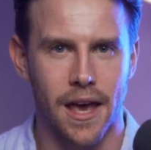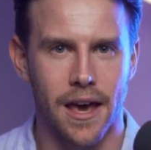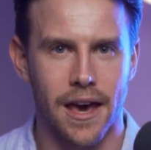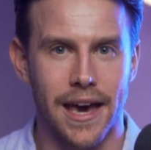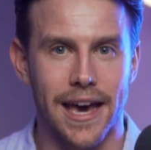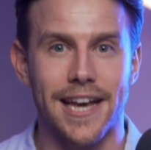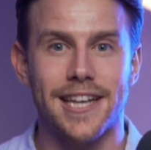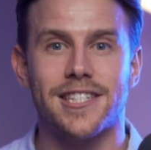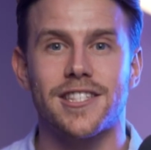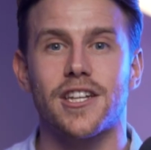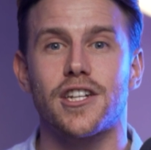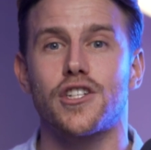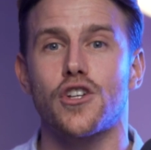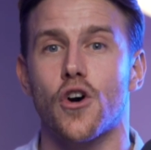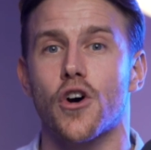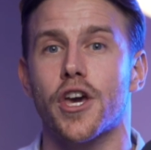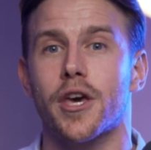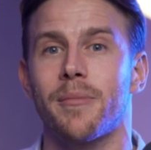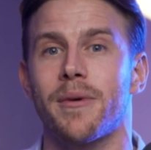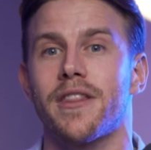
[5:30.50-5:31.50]
It's the
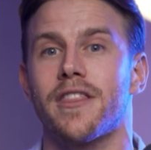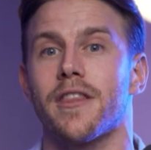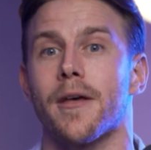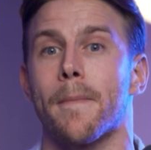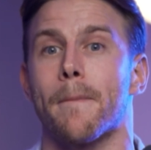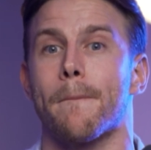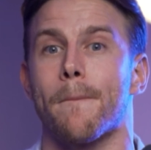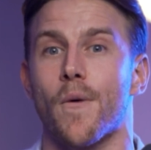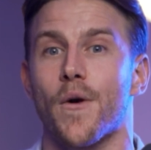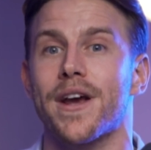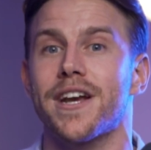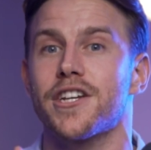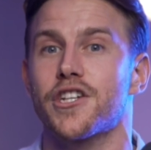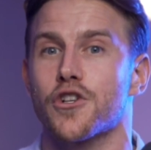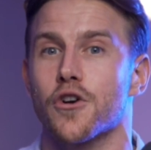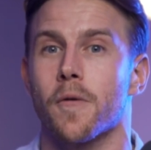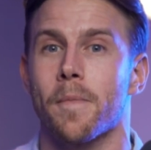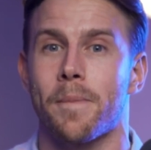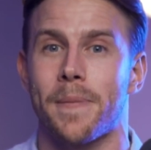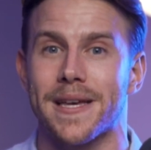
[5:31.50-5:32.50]
document that brings
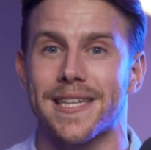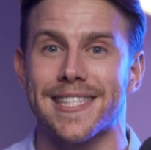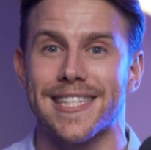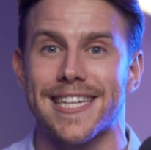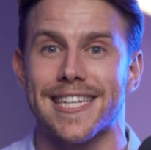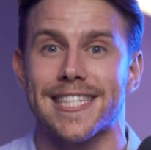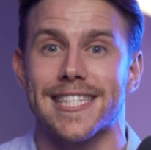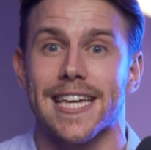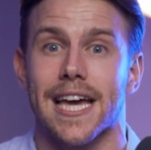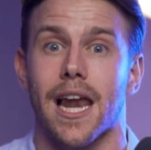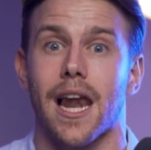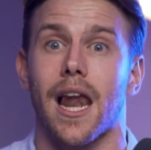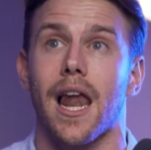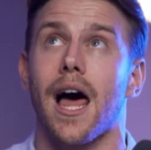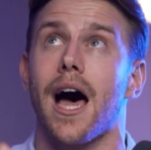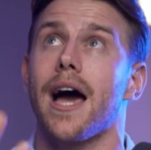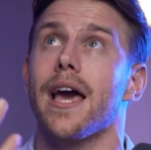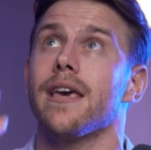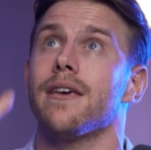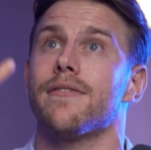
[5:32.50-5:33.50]
your business to
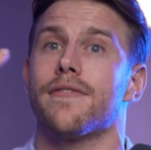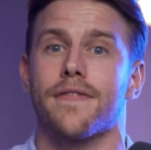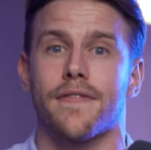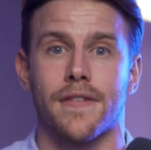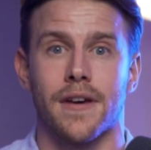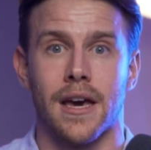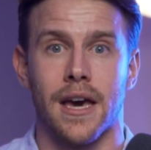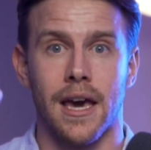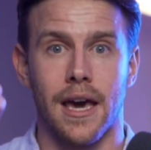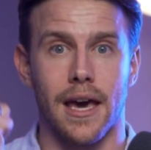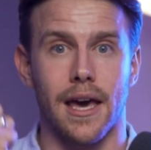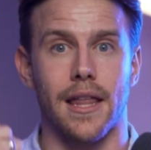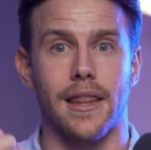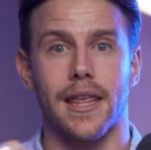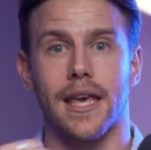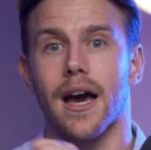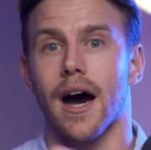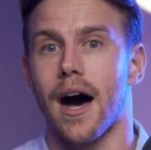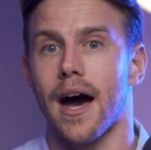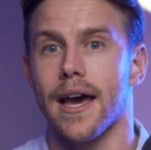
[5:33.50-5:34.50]
life in
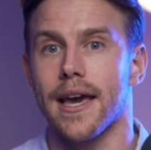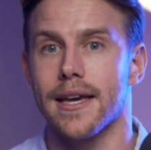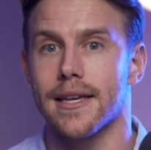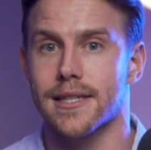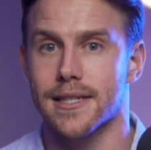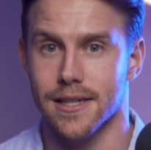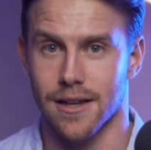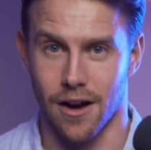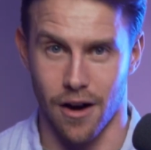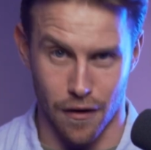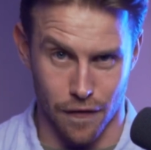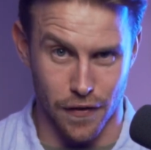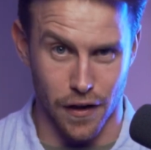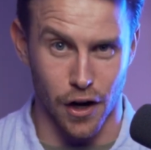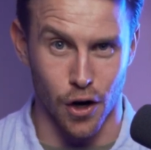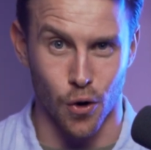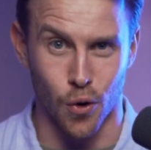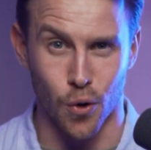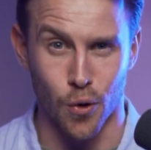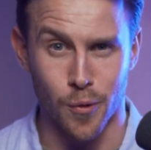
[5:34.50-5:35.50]
the eyes of the
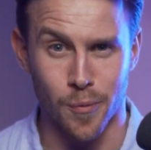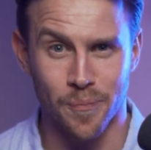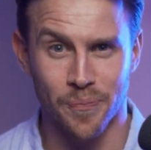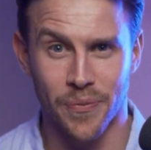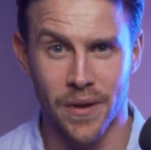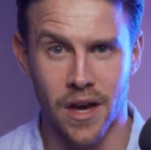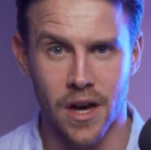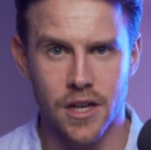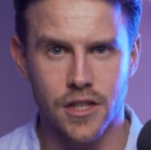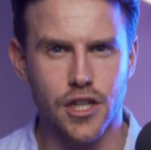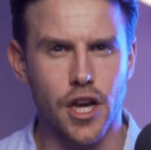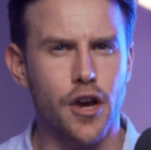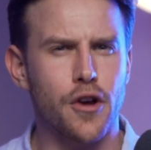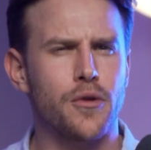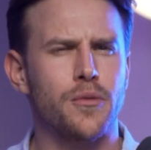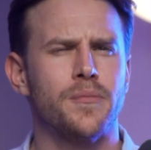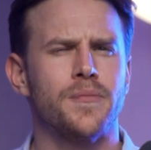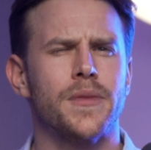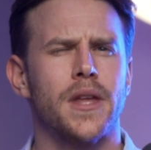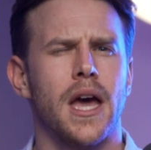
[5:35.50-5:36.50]
law. So,
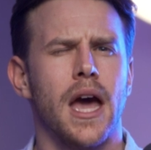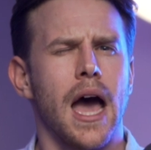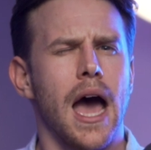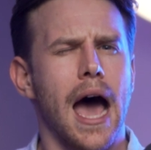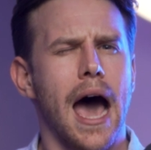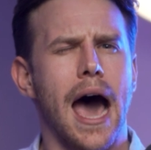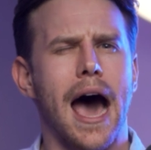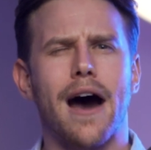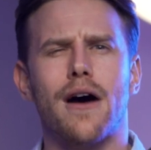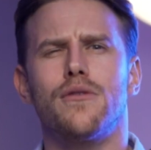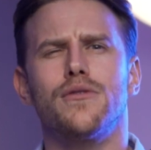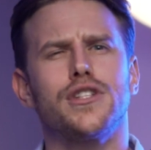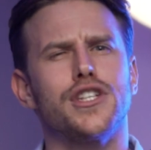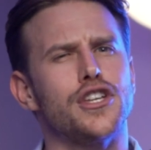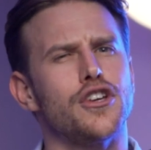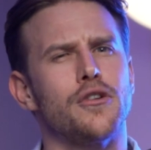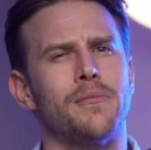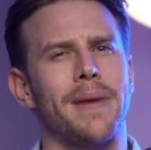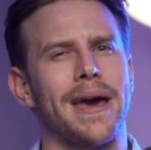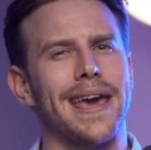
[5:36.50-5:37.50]
how do
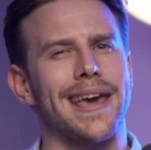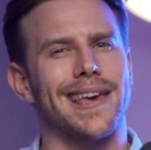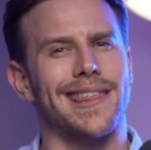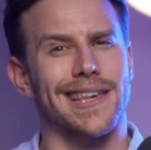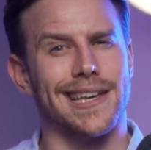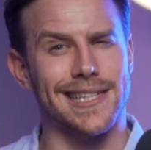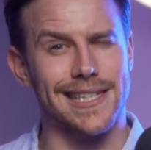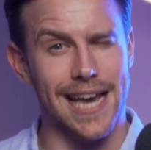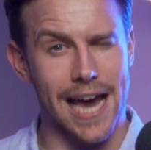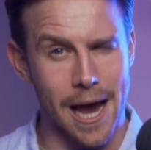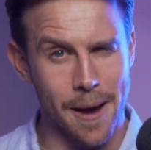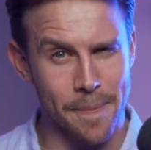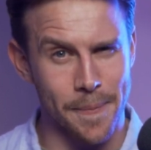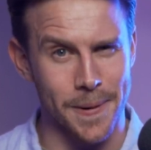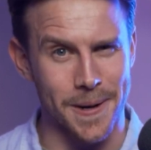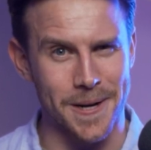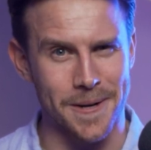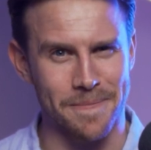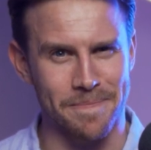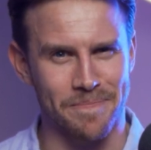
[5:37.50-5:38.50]
you make this
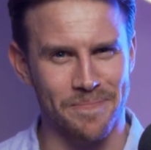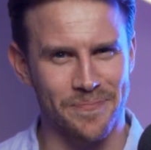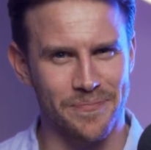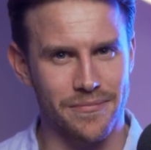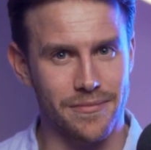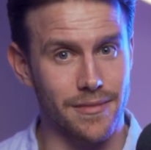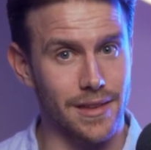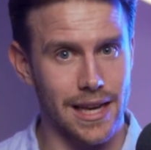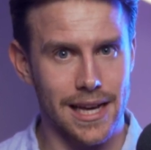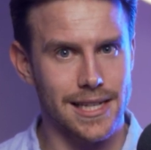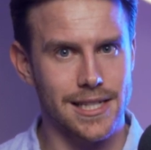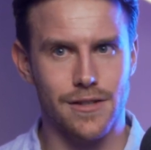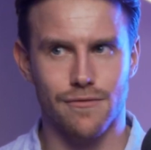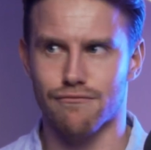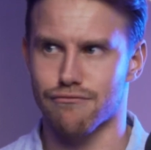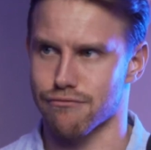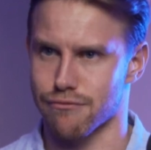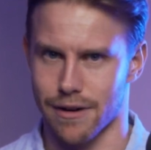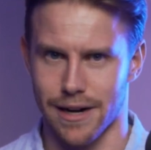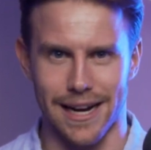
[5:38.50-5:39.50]
happen? It's
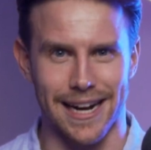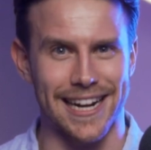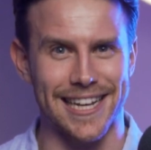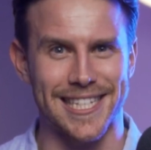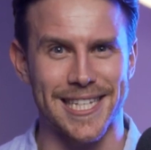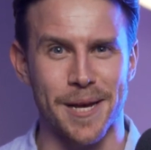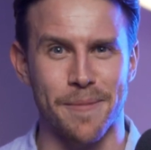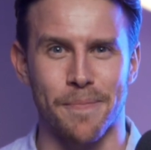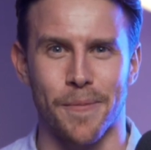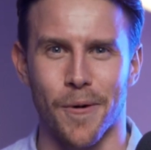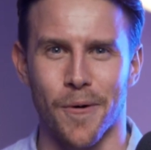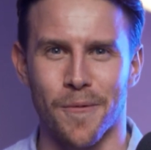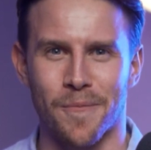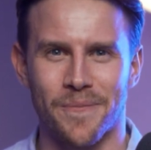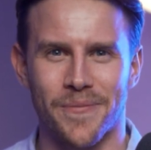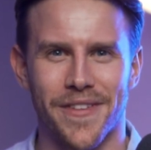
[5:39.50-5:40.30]
really simple.